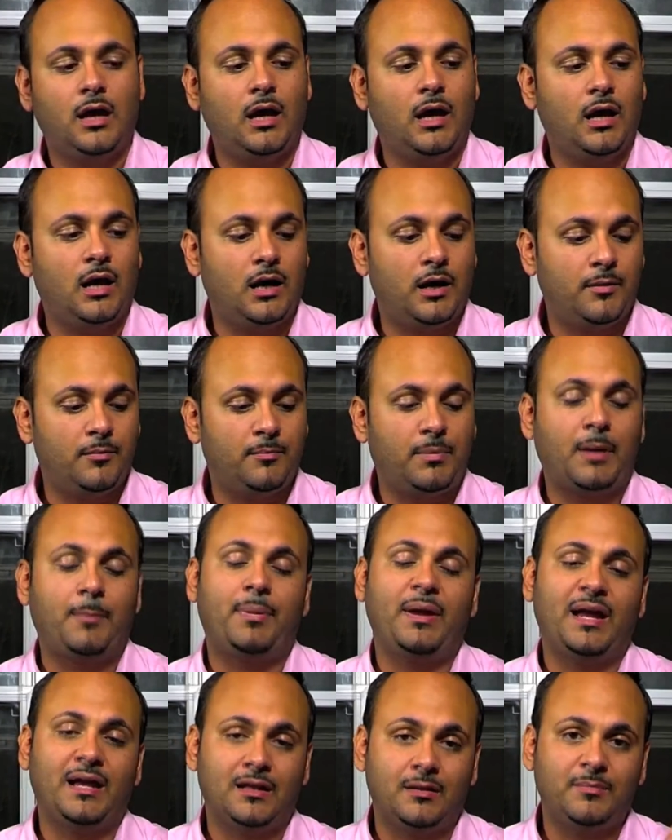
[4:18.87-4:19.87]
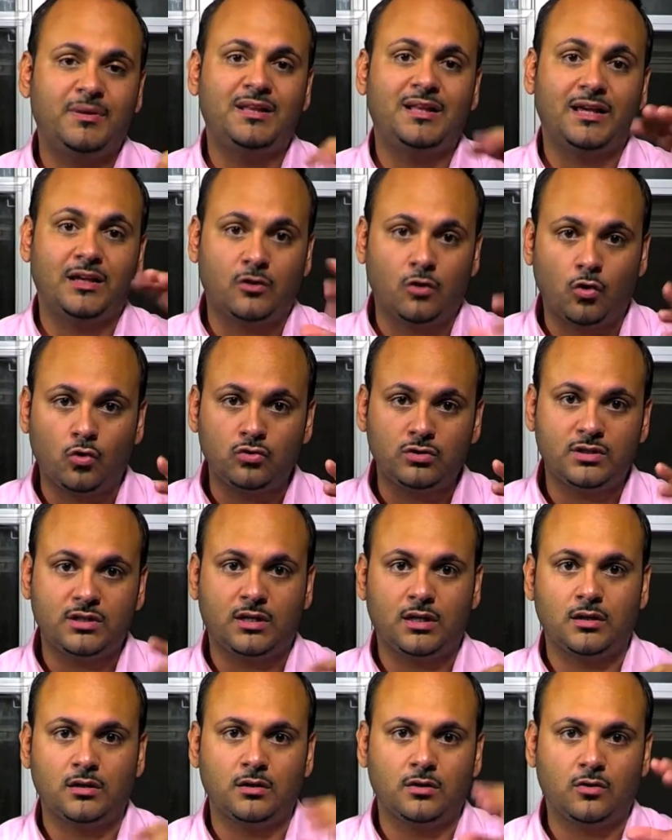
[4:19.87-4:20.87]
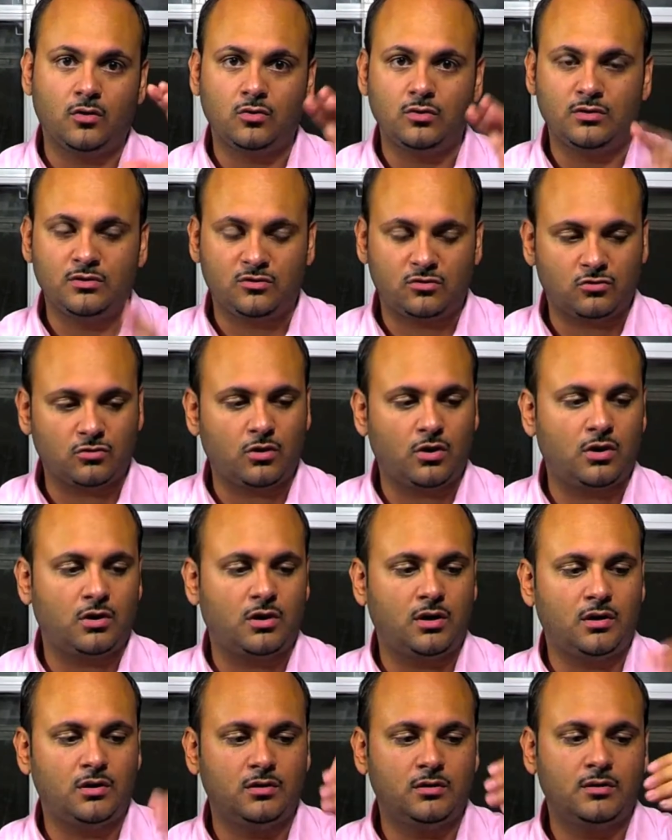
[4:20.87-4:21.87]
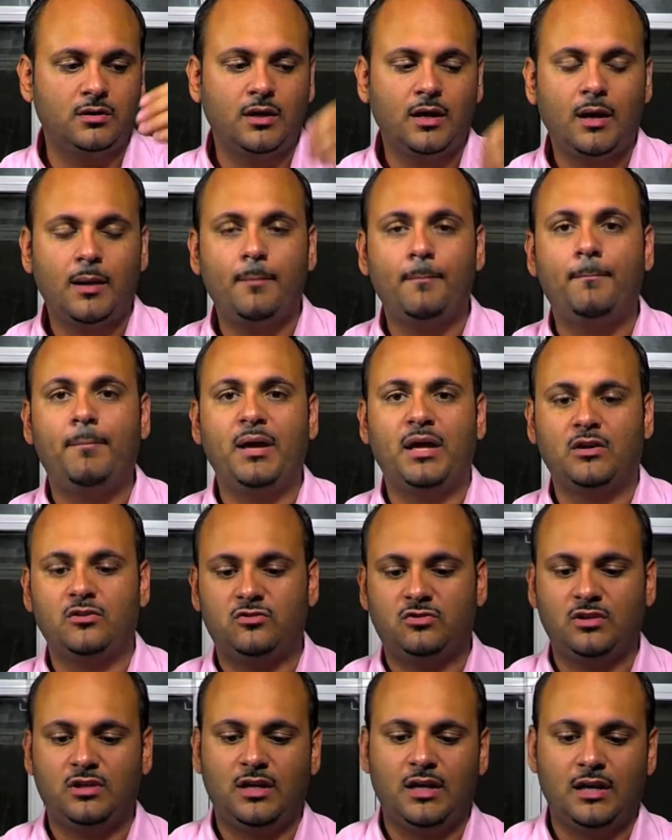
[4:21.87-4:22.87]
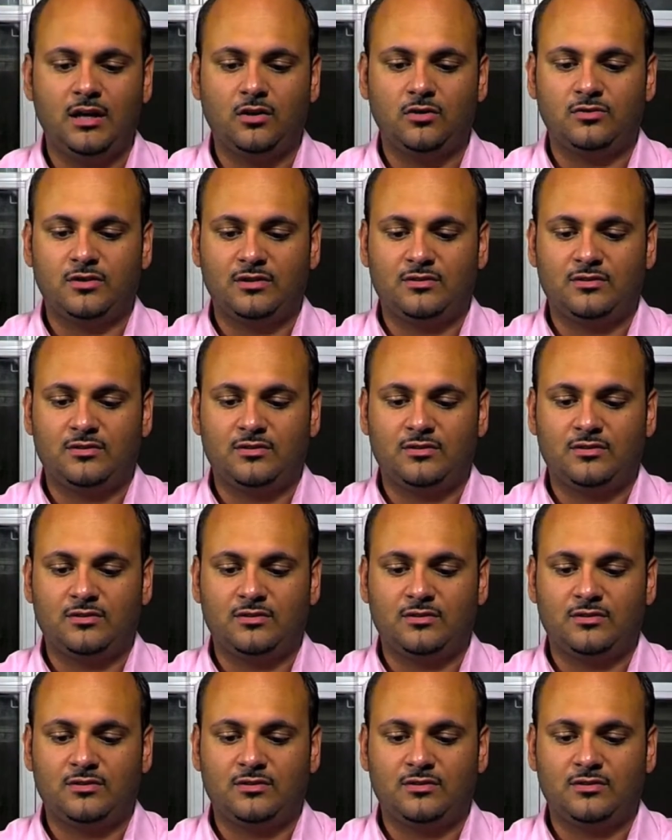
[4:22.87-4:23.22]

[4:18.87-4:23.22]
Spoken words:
By pale, I mean like golden color, golden straw colored Belgian ales.